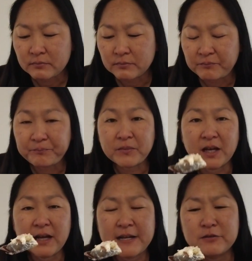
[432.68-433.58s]

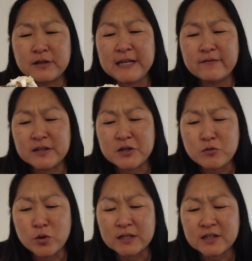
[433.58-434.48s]
I don't even know
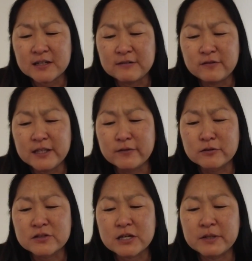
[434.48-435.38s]
what kind of flavor is
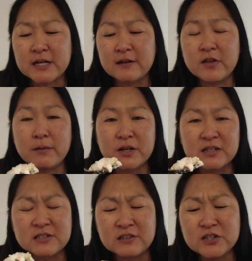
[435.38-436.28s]
coming out of that, but
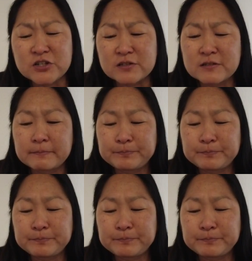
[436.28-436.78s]
it's delicious.